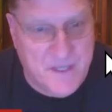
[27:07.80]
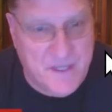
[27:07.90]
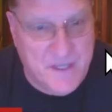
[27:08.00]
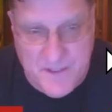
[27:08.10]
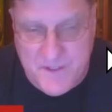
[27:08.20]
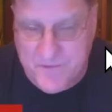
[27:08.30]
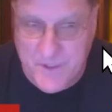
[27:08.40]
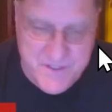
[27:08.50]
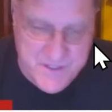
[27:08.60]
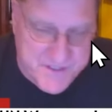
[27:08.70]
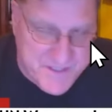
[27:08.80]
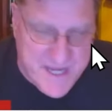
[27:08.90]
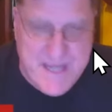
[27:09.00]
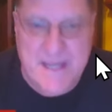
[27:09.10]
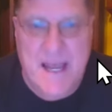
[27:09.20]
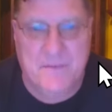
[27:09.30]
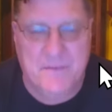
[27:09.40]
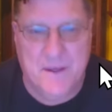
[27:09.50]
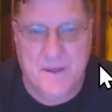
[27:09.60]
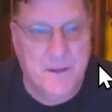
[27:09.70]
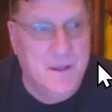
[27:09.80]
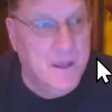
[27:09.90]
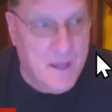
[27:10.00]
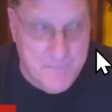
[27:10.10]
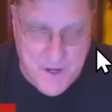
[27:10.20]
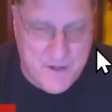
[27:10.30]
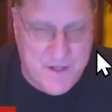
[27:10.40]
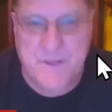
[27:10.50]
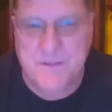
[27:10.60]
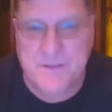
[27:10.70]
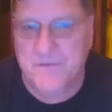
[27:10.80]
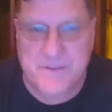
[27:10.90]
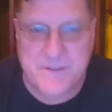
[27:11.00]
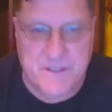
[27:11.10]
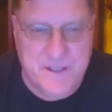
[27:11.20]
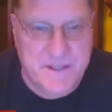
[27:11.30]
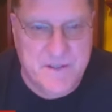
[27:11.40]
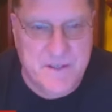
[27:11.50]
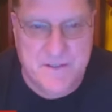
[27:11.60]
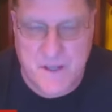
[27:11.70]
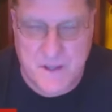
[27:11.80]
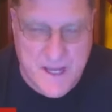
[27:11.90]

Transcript: Extend this, for instance, taking out the American missile facility that just